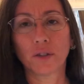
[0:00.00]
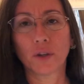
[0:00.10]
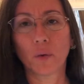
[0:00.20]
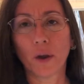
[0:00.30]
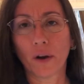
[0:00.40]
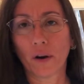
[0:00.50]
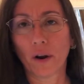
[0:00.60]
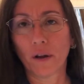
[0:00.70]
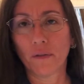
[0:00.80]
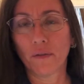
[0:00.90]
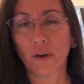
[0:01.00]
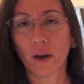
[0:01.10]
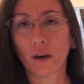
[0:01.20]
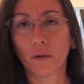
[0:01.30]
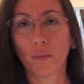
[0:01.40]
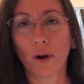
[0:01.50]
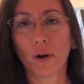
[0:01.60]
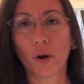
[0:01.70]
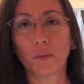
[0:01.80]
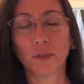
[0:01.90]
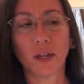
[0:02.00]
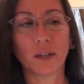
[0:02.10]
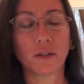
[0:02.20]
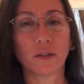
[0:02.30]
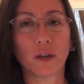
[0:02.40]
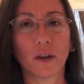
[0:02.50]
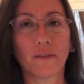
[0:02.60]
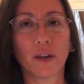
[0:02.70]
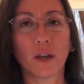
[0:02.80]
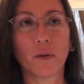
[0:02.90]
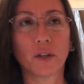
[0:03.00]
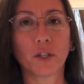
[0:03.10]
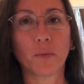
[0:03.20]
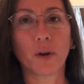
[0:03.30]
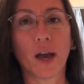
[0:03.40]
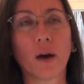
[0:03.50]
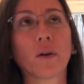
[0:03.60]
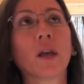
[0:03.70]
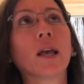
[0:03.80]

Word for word: Jill Winger of uh, the Prairie Homesteads uh, video that she put out